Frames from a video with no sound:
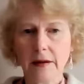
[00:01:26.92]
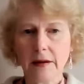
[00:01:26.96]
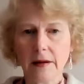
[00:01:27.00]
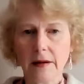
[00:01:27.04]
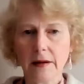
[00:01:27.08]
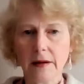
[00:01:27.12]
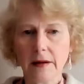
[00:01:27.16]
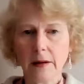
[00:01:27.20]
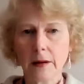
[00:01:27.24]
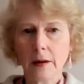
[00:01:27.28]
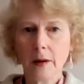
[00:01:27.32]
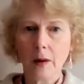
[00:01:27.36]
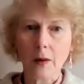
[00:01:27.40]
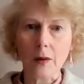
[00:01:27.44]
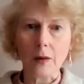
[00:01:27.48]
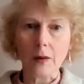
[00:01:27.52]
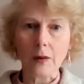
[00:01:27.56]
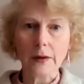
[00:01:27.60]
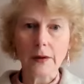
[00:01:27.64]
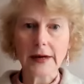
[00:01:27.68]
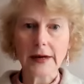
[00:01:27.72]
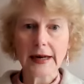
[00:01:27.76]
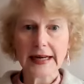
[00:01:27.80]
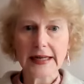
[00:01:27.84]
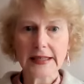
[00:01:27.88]
in,
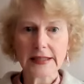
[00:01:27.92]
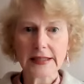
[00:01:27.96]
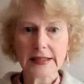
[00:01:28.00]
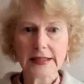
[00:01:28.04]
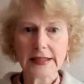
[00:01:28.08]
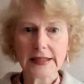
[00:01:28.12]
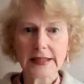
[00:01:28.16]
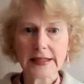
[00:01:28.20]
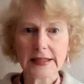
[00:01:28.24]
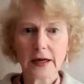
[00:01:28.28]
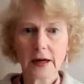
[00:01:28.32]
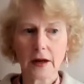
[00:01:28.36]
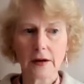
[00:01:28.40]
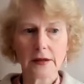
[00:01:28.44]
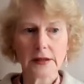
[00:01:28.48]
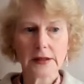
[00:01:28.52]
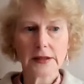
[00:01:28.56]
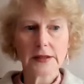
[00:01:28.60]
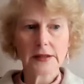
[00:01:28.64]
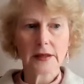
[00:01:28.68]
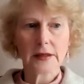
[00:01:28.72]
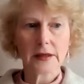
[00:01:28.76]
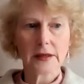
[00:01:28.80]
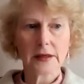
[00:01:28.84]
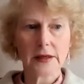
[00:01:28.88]
or need
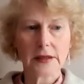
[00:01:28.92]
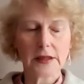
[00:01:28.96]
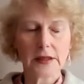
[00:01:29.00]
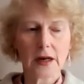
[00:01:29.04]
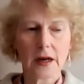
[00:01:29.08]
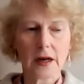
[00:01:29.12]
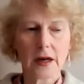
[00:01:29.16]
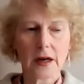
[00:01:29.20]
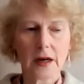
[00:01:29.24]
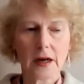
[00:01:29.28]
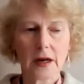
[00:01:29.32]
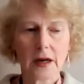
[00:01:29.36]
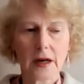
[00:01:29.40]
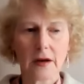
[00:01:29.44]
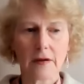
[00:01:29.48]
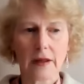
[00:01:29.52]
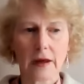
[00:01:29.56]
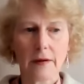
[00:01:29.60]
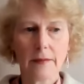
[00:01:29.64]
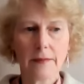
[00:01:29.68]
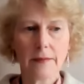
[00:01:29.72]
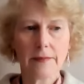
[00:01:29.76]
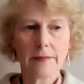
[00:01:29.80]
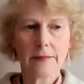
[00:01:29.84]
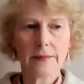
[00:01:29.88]
clothes and
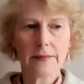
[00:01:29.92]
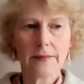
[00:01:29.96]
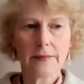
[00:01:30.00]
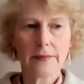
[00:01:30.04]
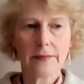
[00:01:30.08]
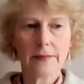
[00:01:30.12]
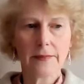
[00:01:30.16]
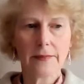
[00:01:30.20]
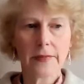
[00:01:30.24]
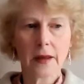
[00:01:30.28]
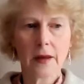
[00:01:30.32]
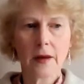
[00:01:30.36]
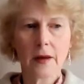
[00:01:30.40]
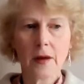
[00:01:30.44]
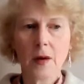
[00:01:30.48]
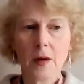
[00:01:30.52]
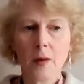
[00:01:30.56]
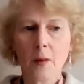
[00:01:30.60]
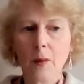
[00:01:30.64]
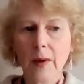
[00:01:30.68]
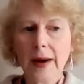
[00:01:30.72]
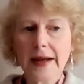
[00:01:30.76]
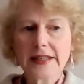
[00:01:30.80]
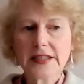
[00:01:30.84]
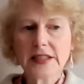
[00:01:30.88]
clothe you?
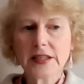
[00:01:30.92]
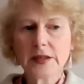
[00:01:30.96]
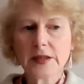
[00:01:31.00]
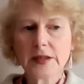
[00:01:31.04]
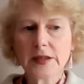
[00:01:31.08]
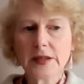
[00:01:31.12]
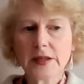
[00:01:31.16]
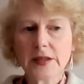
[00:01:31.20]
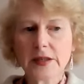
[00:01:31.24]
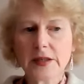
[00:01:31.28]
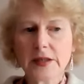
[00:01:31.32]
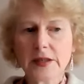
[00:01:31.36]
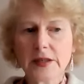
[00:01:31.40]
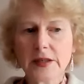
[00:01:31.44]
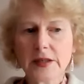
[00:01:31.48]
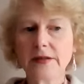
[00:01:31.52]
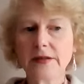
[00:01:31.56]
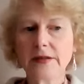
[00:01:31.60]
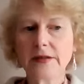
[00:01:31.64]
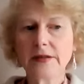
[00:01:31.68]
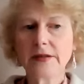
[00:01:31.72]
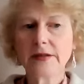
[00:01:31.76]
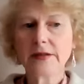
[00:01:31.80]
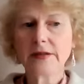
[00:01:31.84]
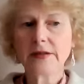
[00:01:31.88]
When did we
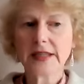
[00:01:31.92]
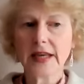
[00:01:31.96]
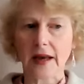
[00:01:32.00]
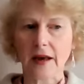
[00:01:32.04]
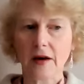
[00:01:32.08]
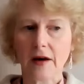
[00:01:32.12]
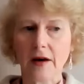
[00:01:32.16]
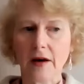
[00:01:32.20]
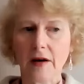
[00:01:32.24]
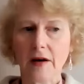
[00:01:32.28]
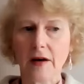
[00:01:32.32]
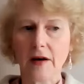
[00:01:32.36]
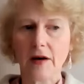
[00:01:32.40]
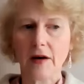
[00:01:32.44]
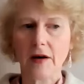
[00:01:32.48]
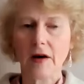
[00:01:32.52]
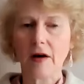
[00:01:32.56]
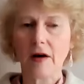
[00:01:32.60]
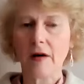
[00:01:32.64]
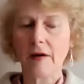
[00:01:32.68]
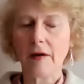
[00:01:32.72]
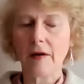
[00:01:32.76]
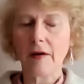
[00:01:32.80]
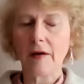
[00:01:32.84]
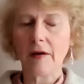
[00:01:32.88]
see you sick
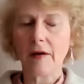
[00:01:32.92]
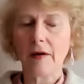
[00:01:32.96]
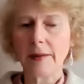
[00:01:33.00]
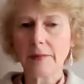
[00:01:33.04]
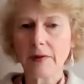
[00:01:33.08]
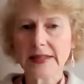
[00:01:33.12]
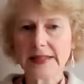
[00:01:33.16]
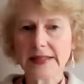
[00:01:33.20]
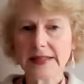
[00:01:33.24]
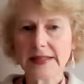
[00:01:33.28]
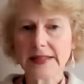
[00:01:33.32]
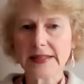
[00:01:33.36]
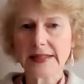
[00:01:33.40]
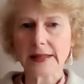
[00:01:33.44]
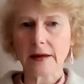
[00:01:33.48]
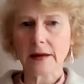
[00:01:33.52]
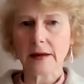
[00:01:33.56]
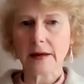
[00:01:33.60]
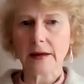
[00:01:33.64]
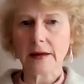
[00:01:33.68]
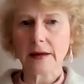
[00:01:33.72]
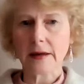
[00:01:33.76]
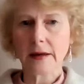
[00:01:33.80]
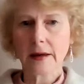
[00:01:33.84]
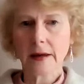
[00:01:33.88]
or in
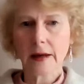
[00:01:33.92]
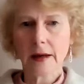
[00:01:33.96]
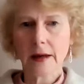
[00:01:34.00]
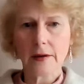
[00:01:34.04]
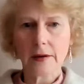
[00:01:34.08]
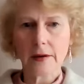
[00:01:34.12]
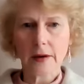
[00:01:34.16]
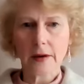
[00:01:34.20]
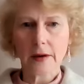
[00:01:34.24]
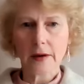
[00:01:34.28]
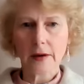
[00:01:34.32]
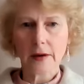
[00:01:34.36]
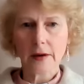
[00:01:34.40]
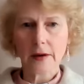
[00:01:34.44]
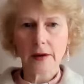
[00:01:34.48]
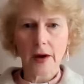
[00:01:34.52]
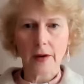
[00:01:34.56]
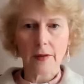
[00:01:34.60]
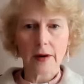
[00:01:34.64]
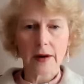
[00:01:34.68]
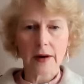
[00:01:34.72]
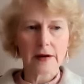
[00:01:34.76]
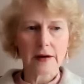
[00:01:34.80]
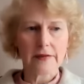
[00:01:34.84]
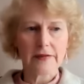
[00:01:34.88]
prison and
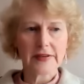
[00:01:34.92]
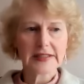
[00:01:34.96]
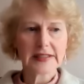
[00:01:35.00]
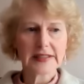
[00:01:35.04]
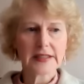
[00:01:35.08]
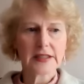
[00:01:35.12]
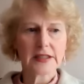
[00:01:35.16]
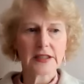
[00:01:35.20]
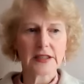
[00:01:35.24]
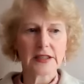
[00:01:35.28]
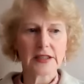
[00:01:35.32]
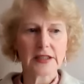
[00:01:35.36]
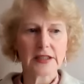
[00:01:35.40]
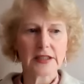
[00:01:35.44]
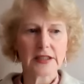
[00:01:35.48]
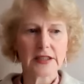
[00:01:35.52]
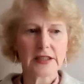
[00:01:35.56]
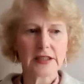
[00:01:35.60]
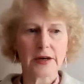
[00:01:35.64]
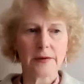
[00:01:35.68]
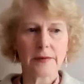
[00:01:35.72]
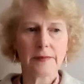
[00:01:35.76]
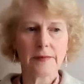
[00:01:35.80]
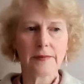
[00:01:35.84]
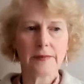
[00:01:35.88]
go and
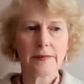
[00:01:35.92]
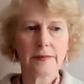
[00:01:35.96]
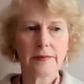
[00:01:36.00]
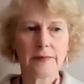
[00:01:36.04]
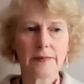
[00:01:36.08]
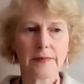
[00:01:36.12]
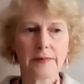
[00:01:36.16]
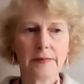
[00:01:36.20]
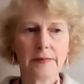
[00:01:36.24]
visit you?